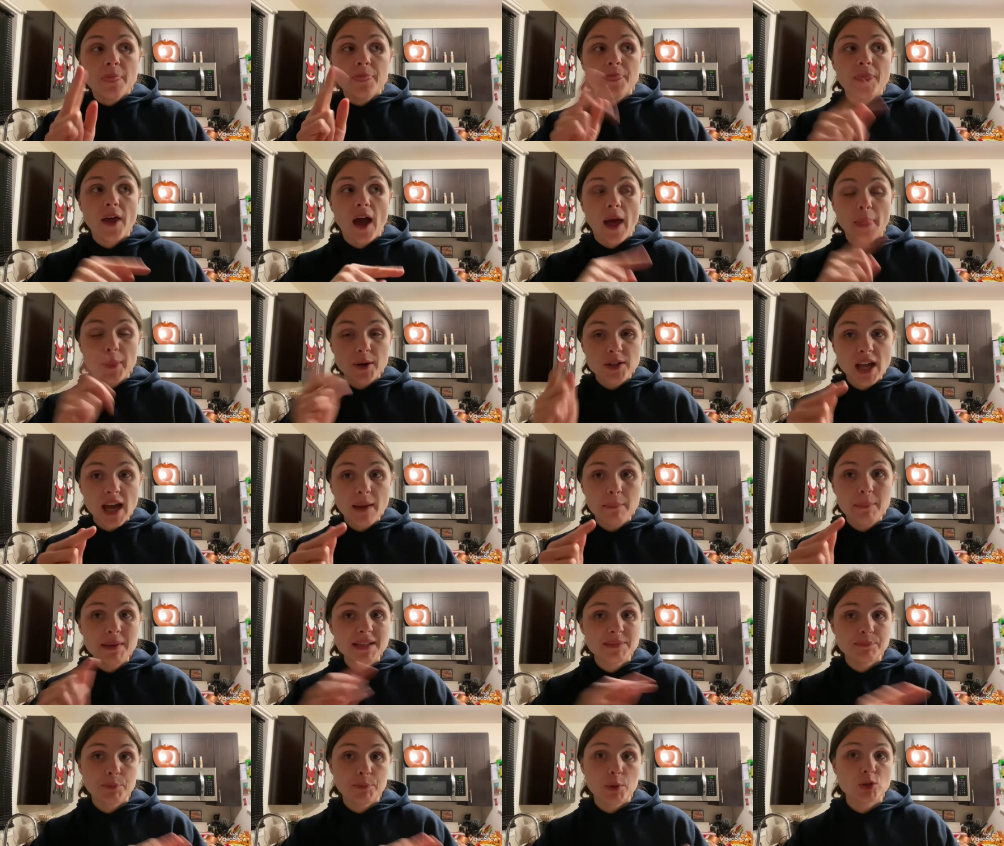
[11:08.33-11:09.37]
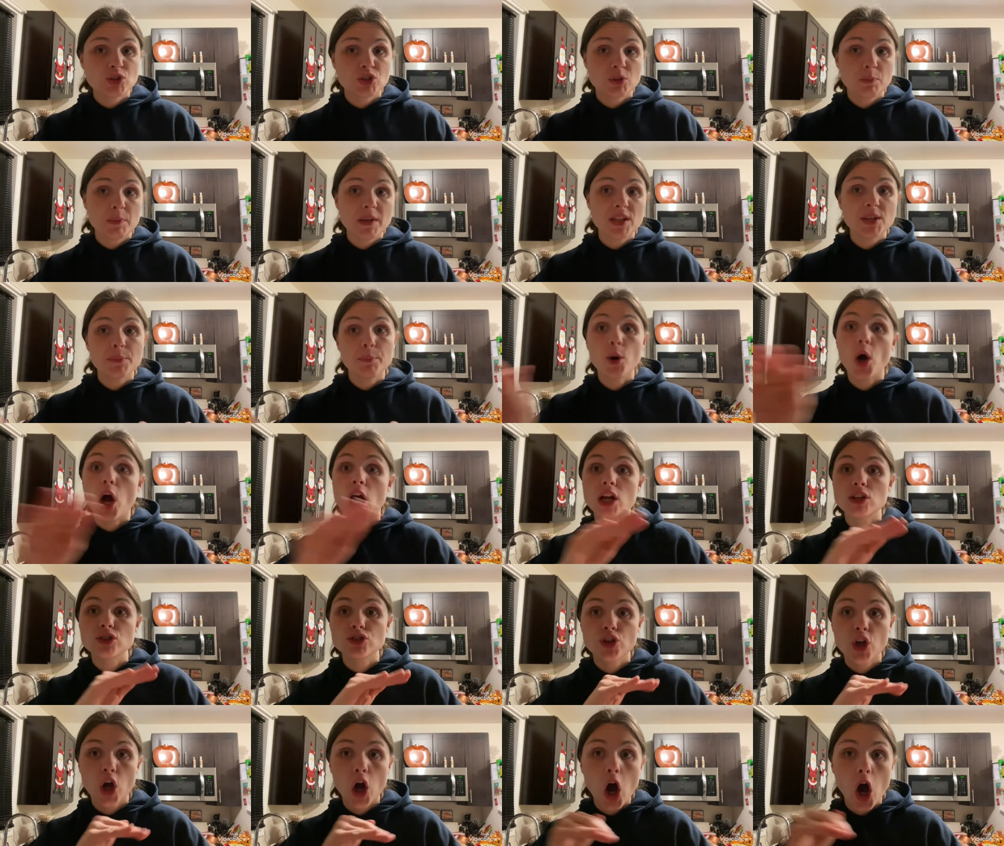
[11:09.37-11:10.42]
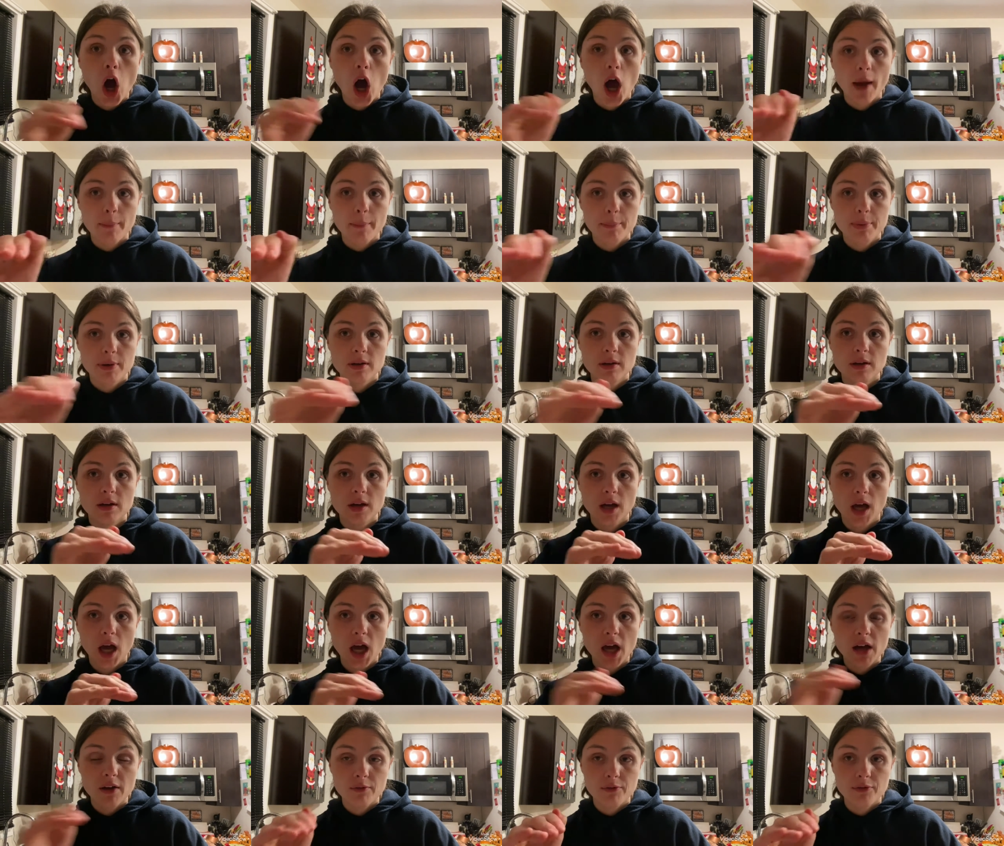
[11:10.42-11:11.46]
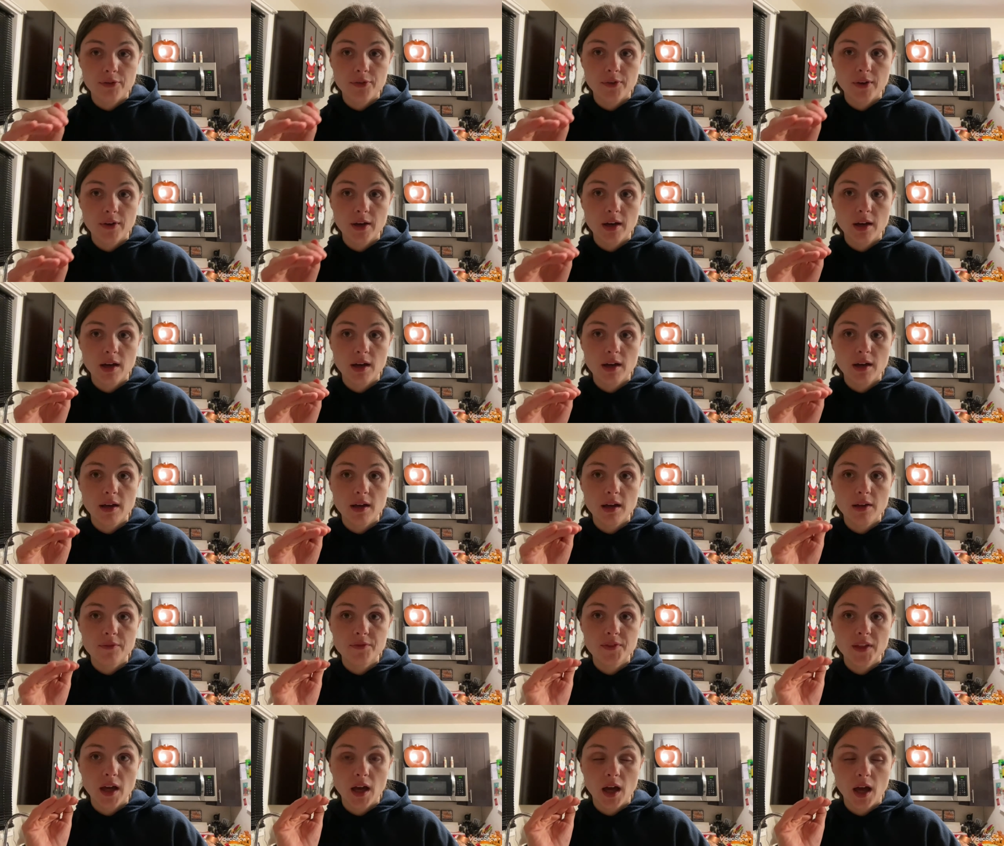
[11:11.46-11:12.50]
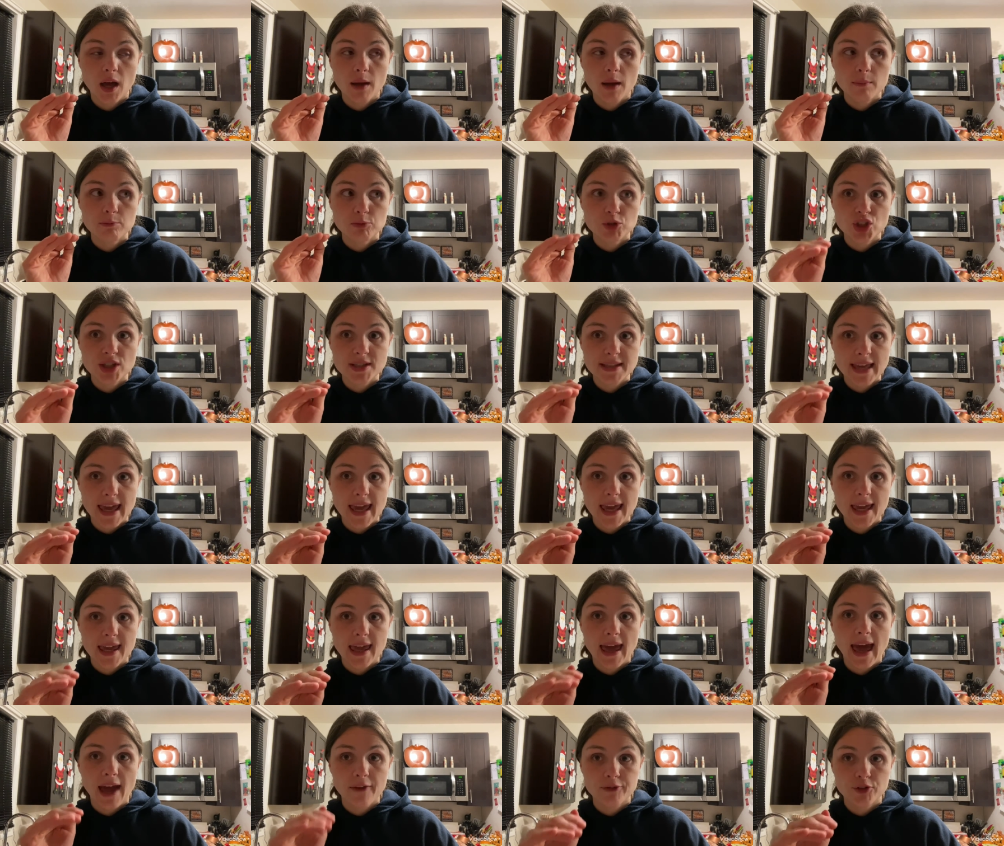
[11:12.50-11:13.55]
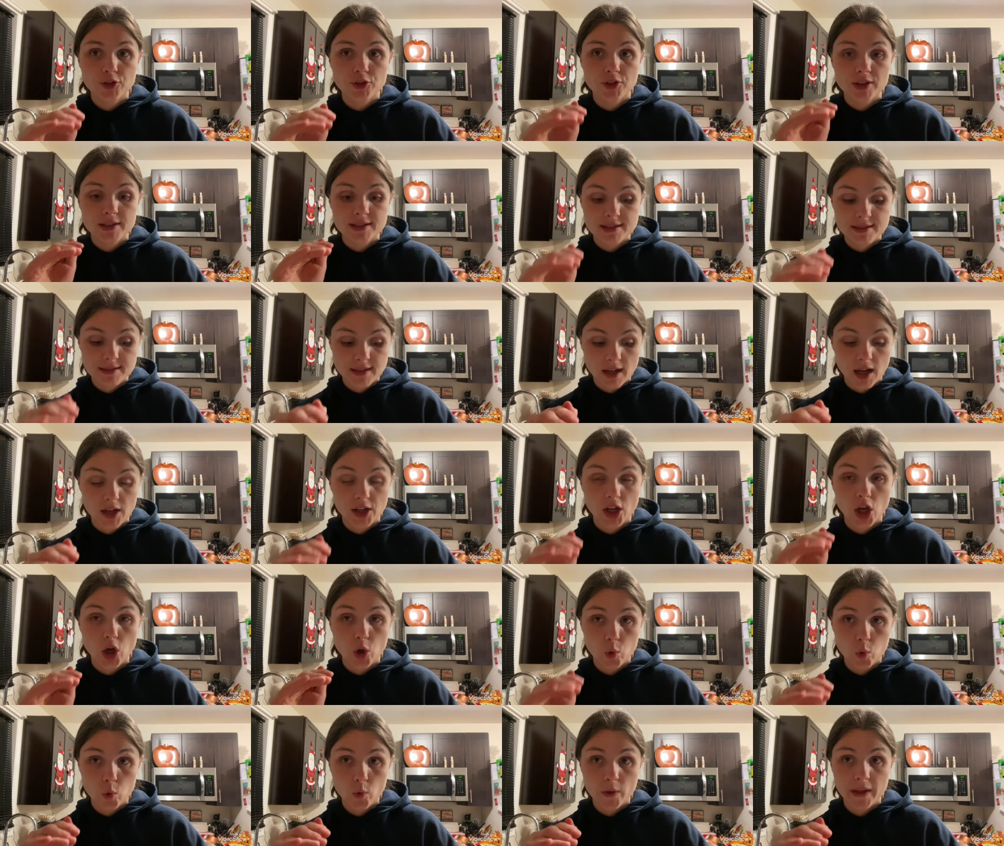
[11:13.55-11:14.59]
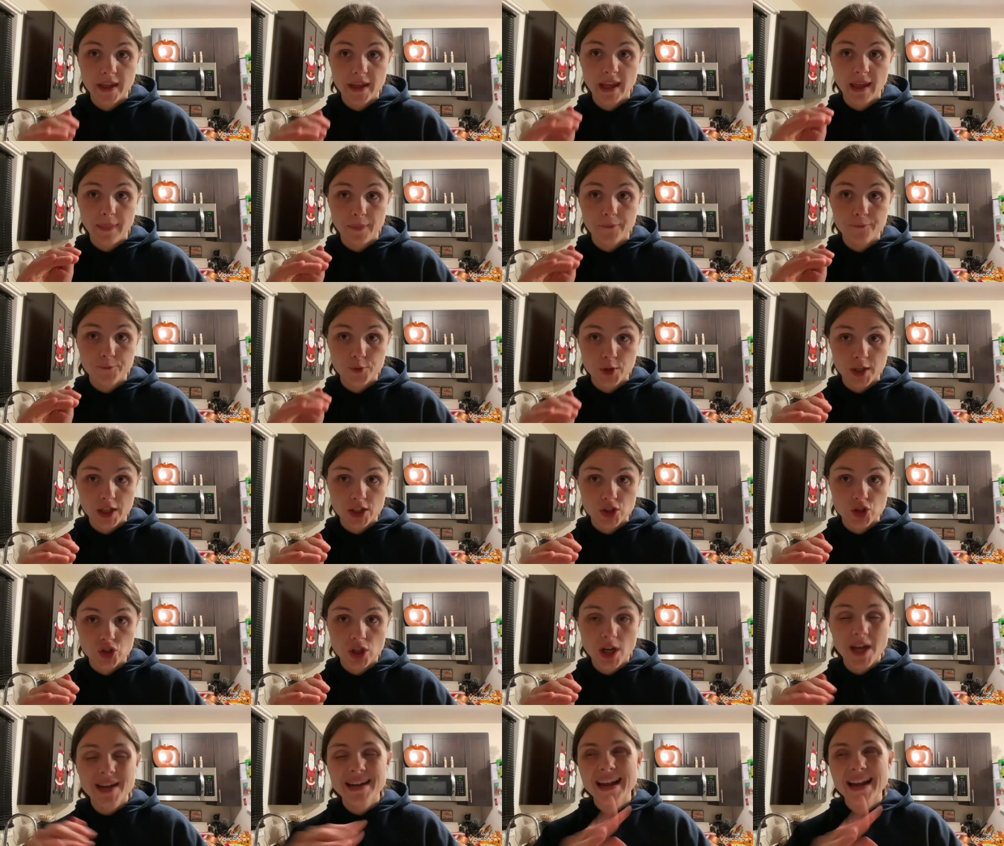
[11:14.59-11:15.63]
The other tub is supposed to be to put on top of the um, cheesecake after it's done cooling in the fridge.